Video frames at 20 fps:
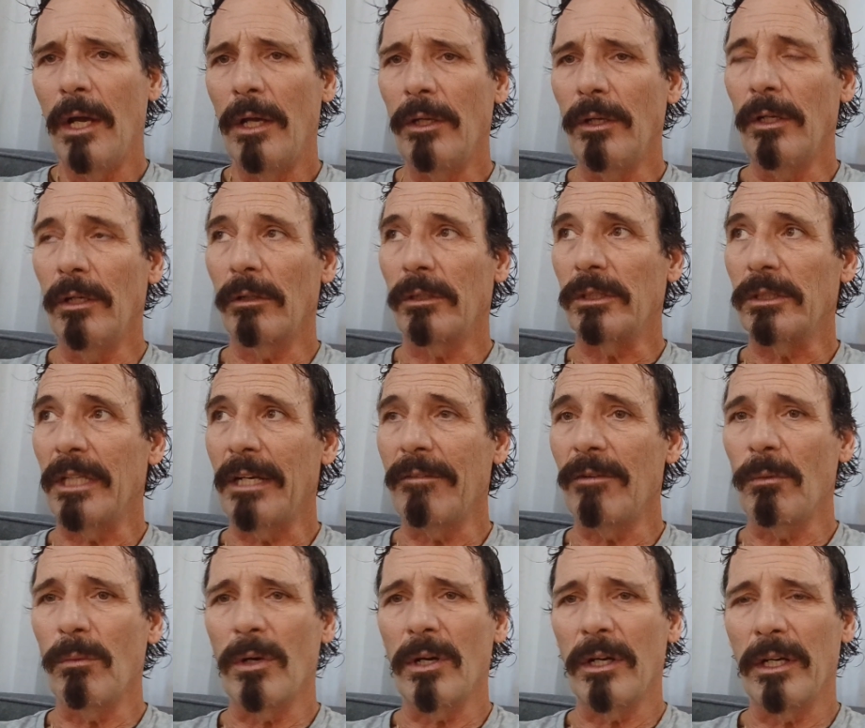Because
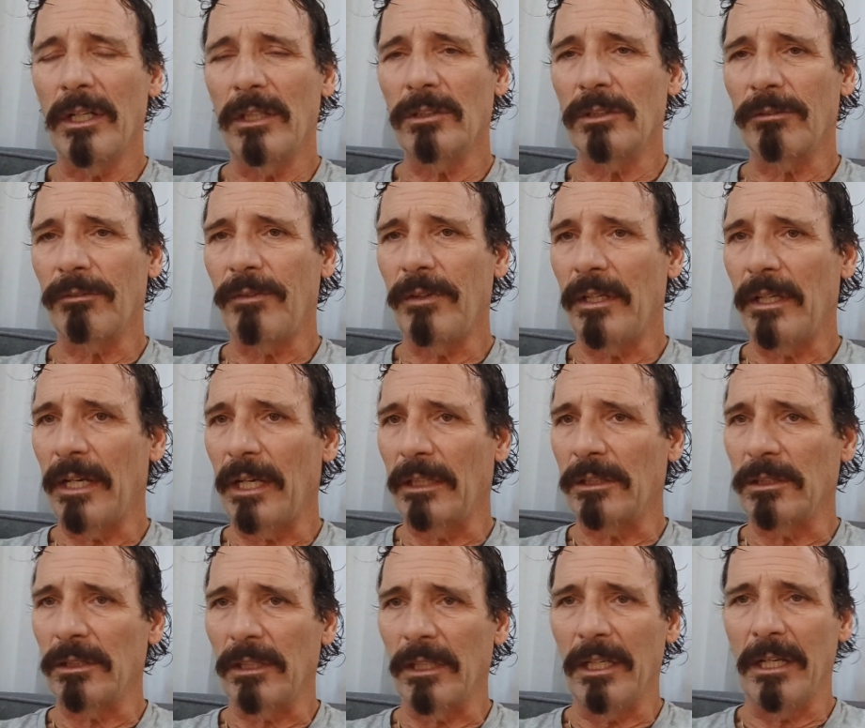everywhere here's a
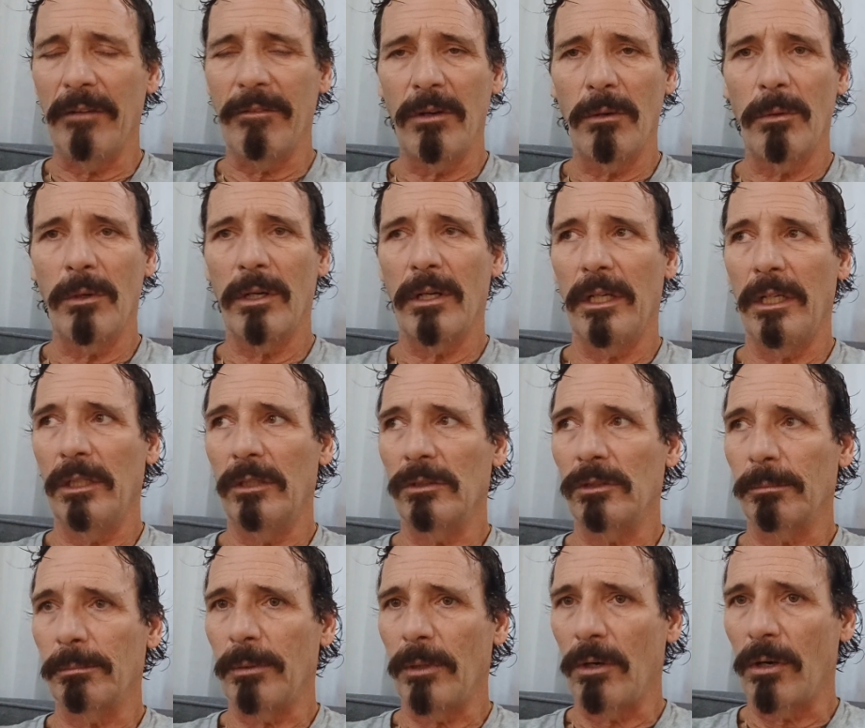fiesta. Everywhere here's
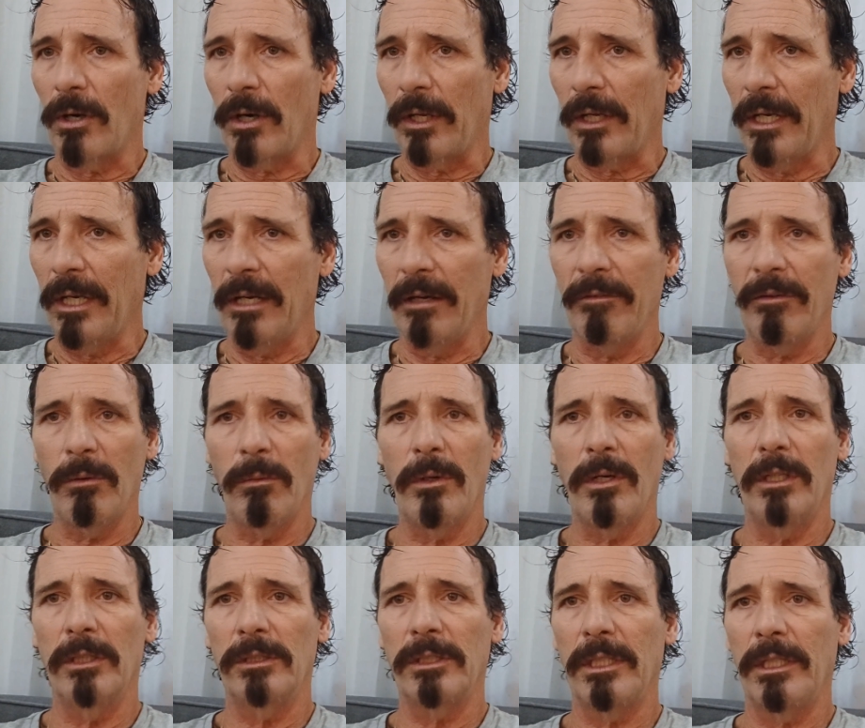a party.
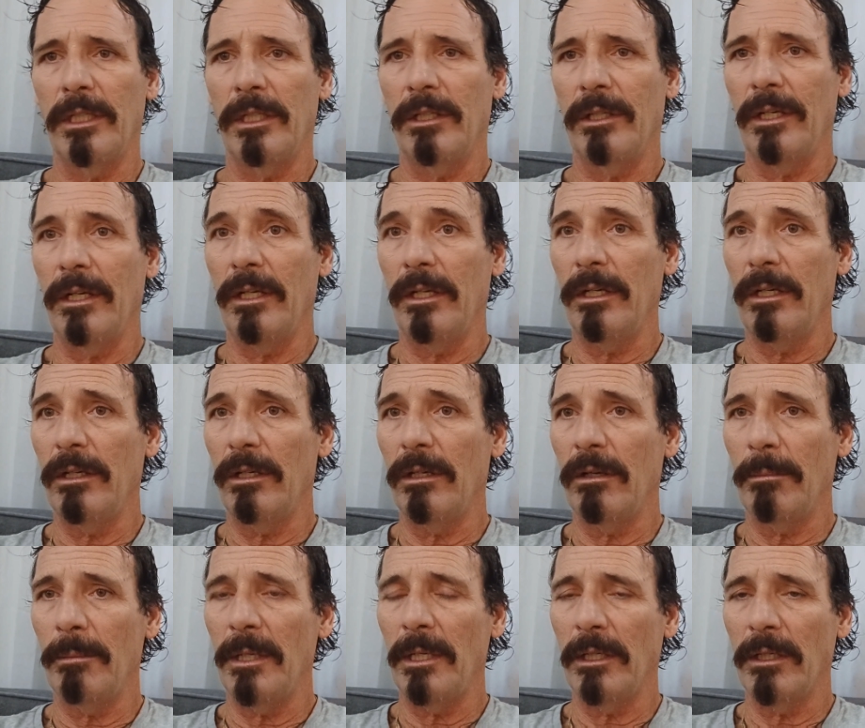Everywhere's here,
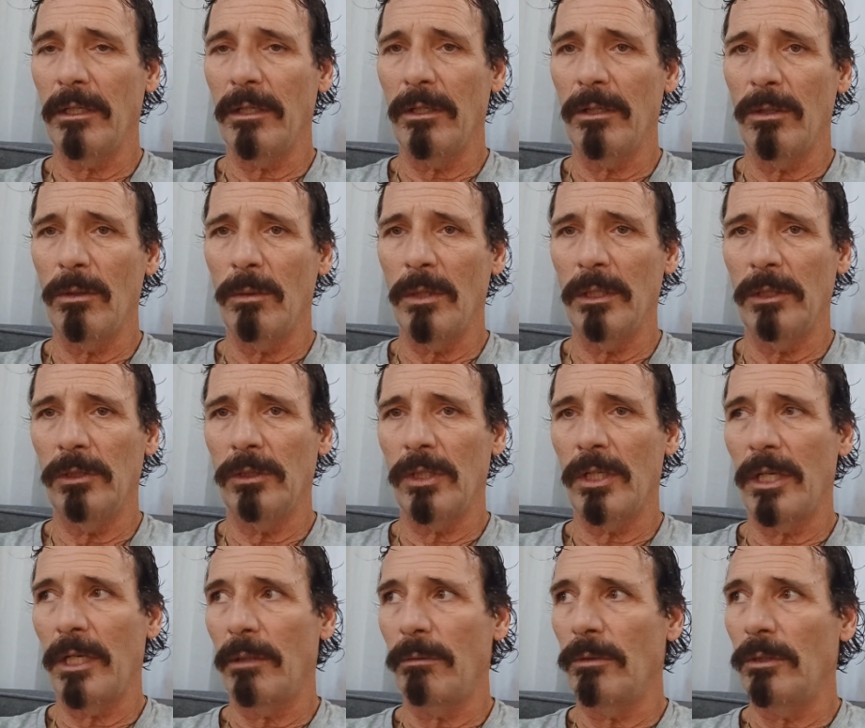amigo, one
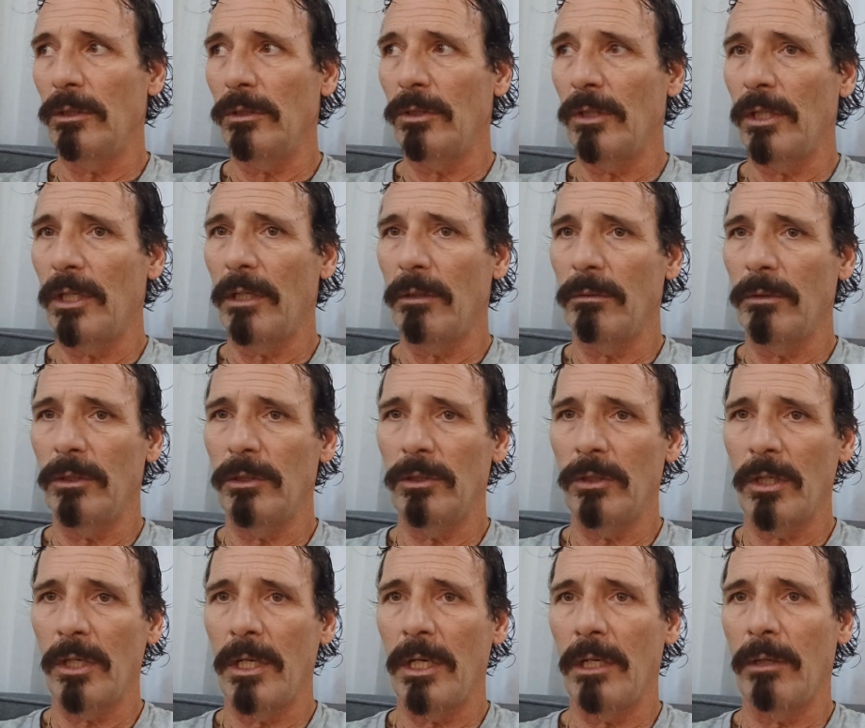drink, one drink, one
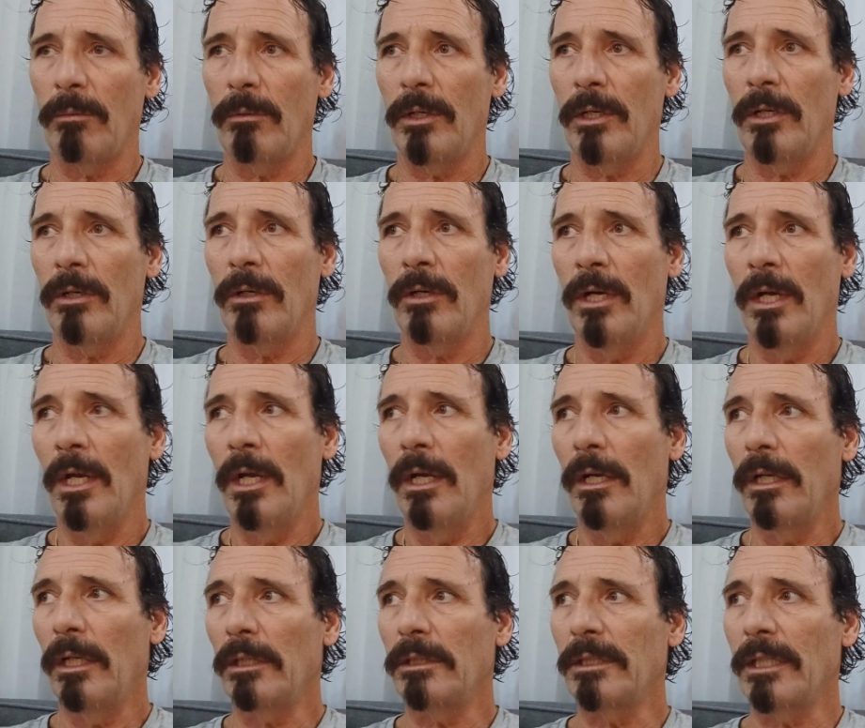drink. Well,
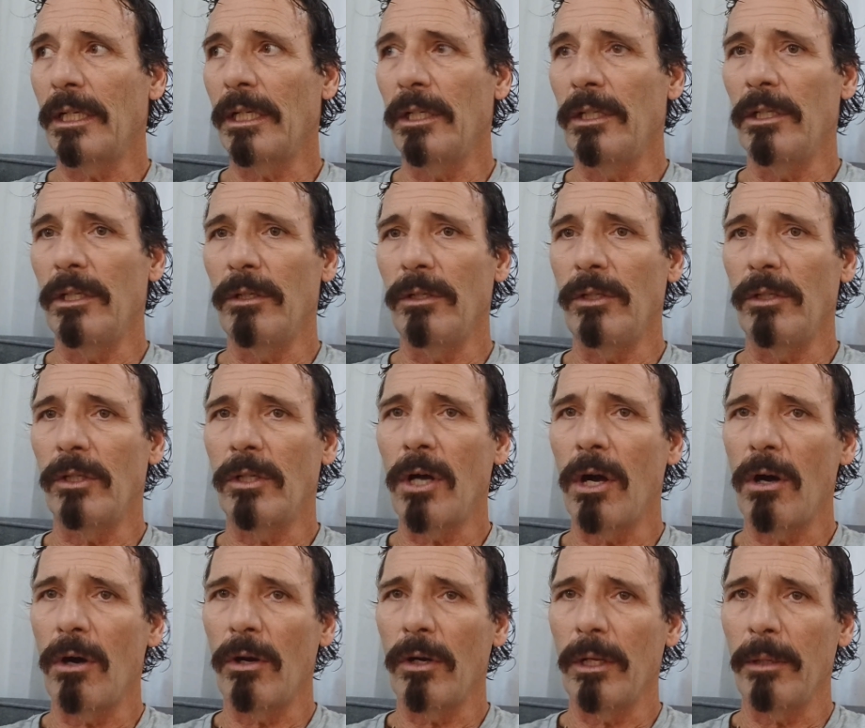next thing you know, you
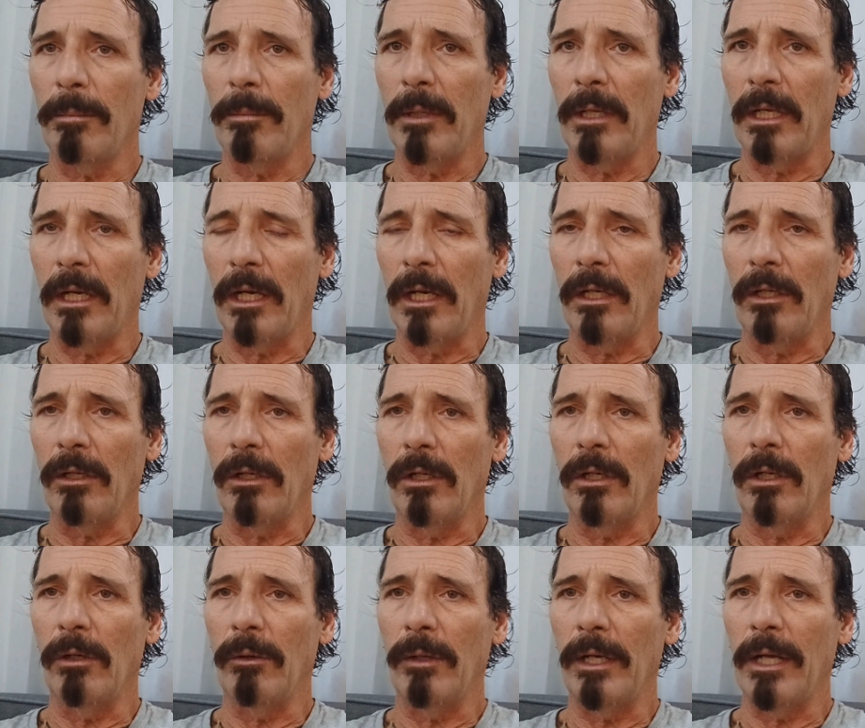caught up in it,
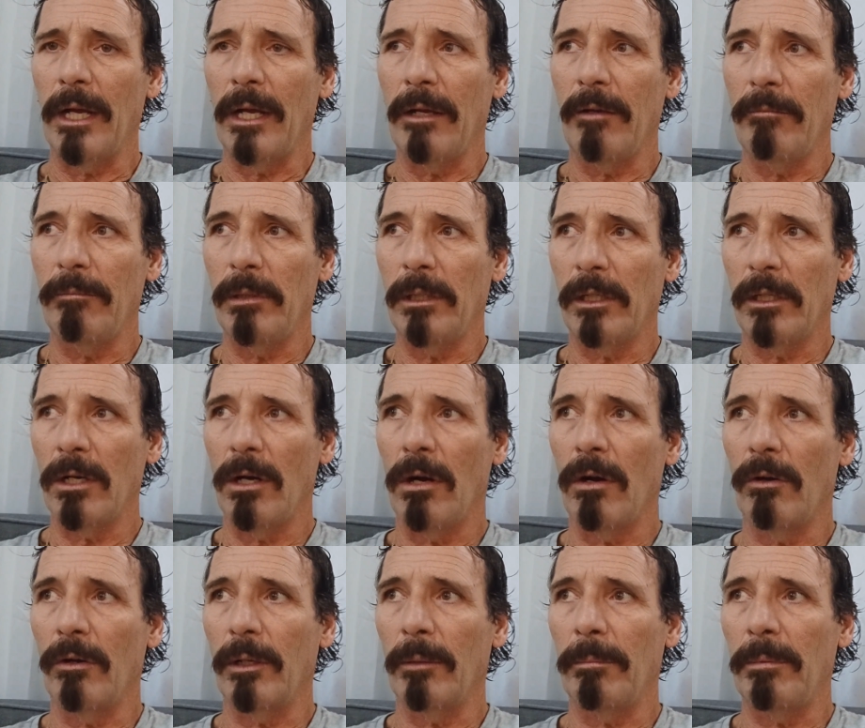and I have been
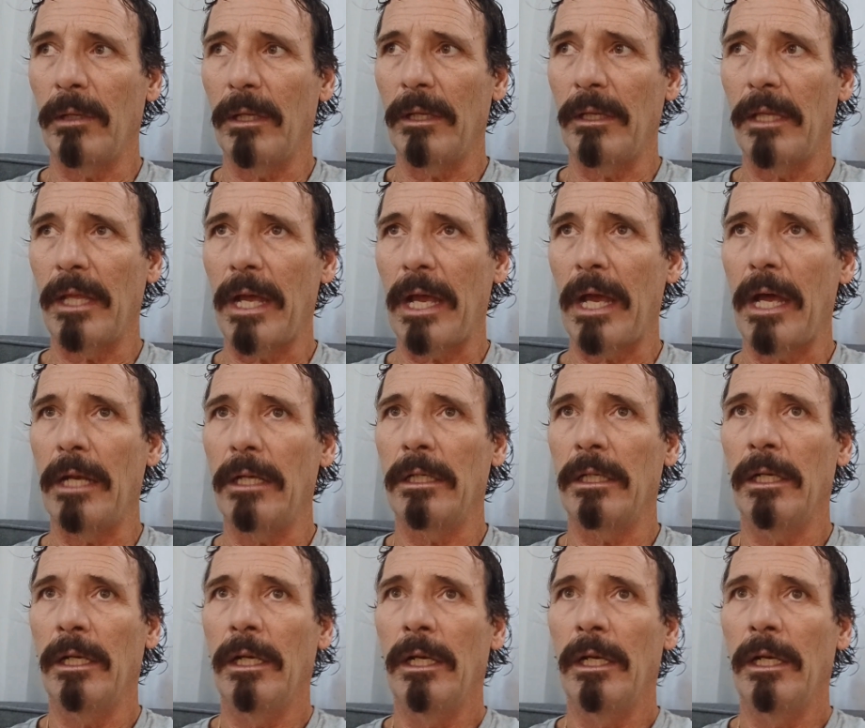caught up in that